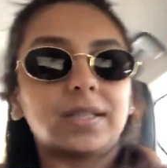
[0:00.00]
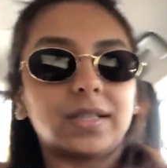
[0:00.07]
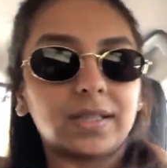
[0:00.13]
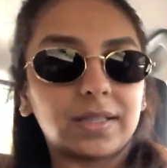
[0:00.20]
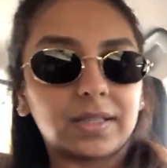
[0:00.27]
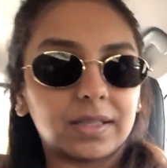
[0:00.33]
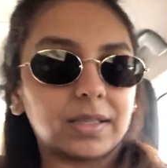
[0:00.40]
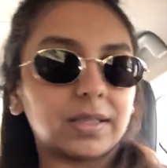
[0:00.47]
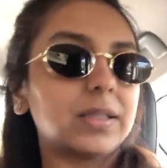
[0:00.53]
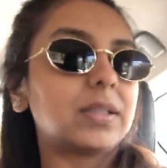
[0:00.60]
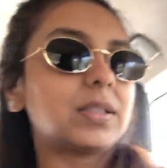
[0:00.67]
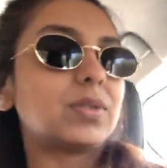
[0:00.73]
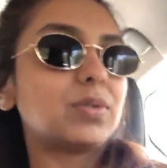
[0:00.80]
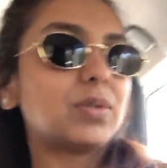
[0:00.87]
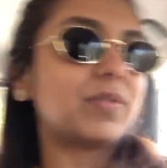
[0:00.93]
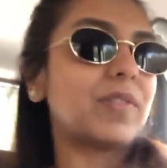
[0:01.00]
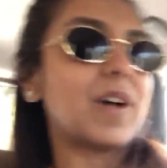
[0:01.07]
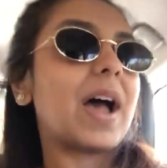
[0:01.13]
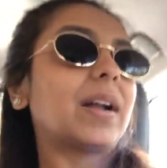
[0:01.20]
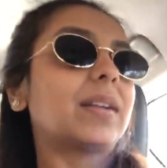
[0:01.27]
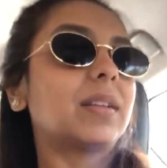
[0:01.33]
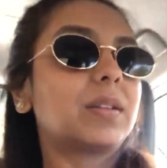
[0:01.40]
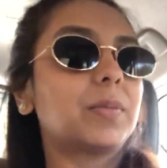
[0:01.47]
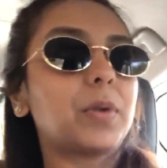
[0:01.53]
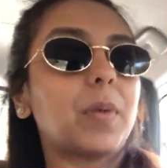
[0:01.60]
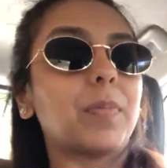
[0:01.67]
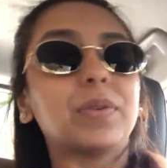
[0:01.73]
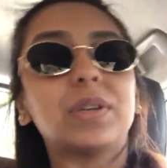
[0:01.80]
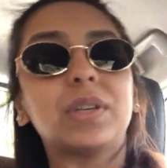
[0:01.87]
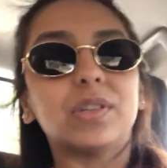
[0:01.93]
citizens, to the fact that the
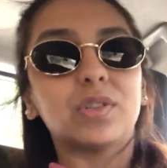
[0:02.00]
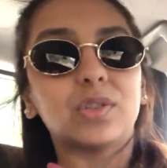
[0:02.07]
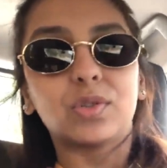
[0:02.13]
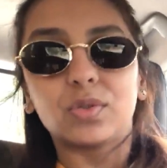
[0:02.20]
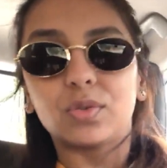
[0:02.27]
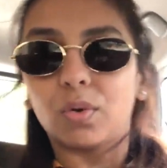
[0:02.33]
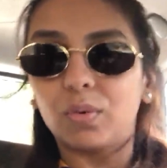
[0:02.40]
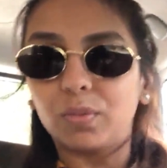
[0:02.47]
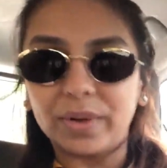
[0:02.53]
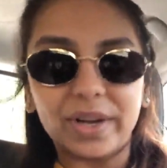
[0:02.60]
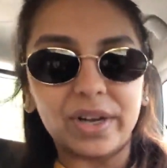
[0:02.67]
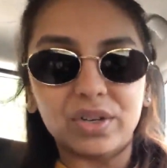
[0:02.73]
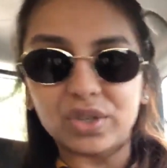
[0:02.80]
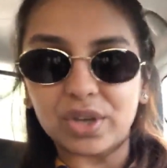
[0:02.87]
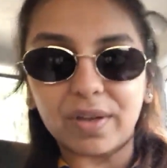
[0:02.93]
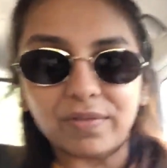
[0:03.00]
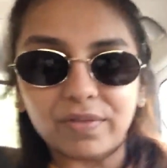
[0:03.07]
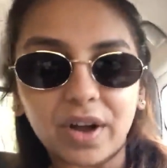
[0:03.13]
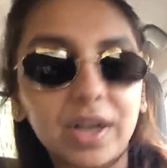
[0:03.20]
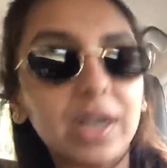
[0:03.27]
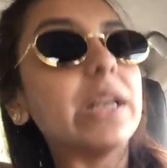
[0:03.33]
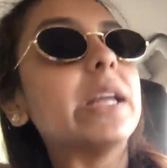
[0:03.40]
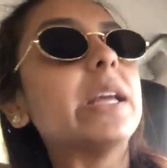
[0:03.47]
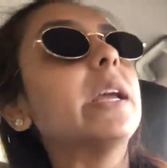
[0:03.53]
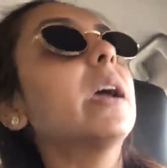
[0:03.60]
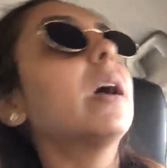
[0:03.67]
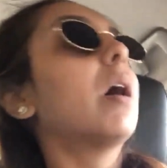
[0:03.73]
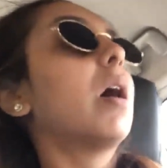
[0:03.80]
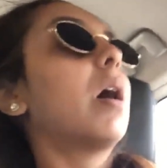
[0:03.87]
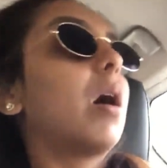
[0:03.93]
property is so wheelchair friendly,
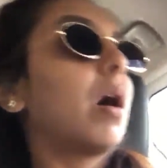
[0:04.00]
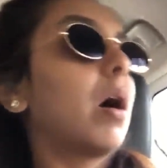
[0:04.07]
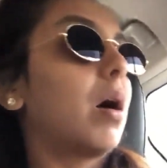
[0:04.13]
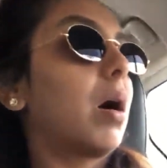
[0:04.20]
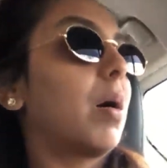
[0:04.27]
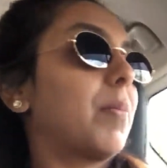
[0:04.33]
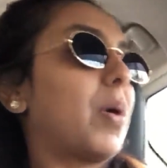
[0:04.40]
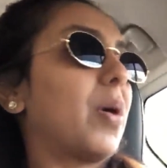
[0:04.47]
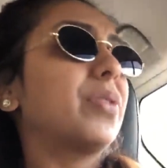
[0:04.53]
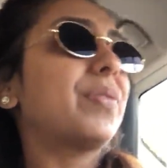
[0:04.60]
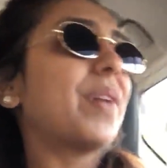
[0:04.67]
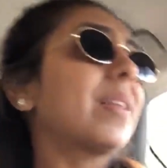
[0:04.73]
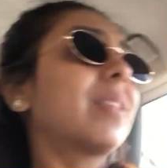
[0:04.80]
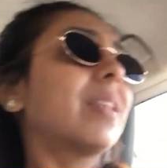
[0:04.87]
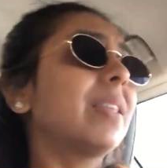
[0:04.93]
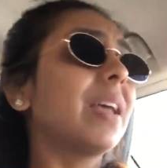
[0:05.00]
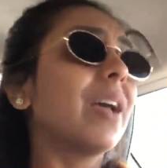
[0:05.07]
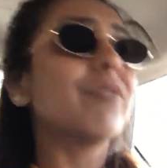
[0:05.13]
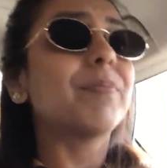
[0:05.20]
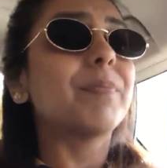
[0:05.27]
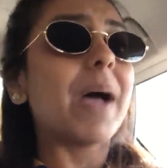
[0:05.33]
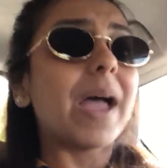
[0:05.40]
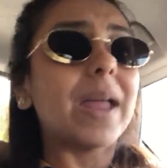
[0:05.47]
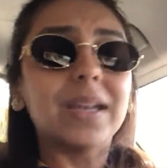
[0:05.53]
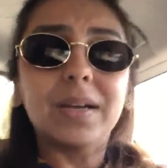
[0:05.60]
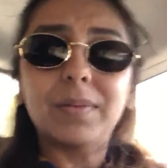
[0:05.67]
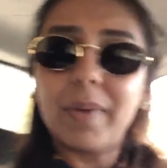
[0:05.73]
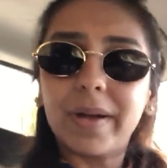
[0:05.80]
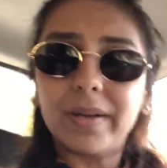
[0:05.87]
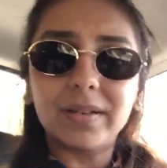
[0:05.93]
or the fact that they have
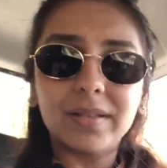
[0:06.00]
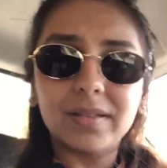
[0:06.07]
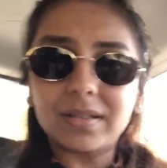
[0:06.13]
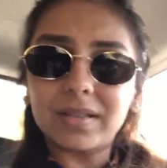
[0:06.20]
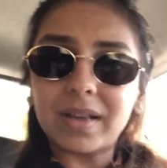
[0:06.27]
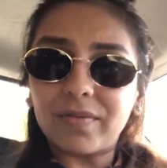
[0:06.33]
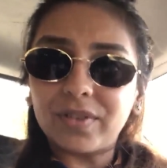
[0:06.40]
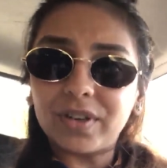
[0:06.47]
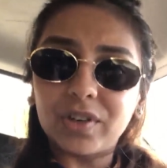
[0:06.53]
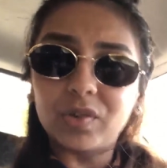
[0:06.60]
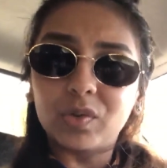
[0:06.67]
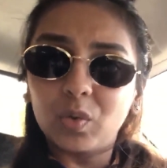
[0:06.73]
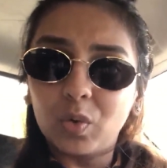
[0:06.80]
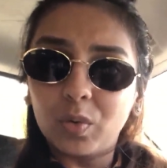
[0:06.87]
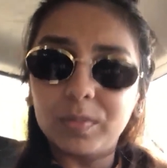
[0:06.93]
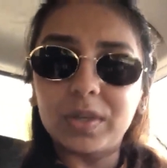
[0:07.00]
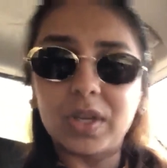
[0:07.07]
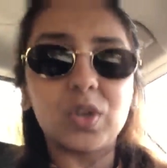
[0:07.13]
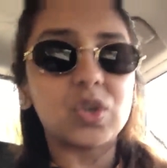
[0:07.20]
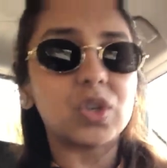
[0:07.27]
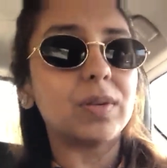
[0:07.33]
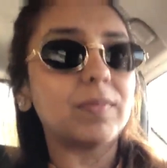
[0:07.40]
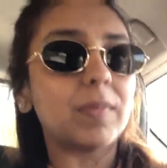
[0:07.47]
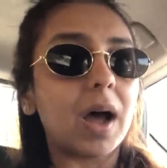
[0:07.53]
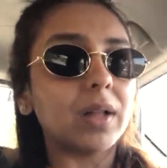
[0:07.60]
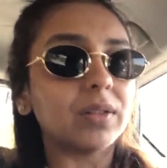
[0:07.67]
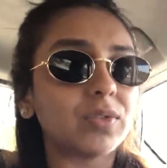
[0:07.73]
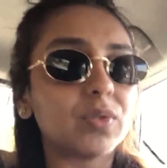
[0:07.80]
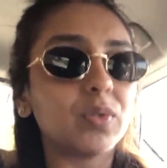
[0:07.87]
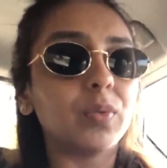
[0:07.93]
panic buttons in every room, kitchen,
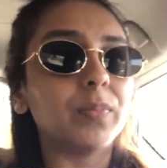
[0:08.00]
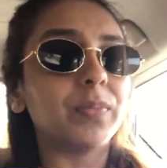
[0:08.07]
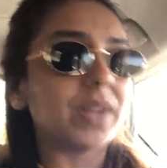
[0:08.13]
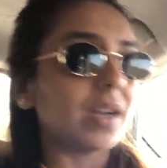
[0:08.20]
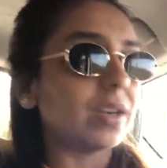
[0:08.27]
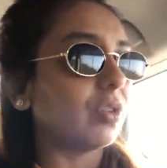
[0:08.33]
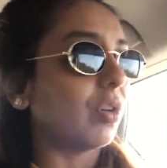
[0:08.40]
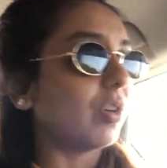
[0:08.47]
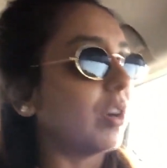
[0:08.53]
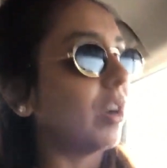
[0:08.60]
bathroom that you're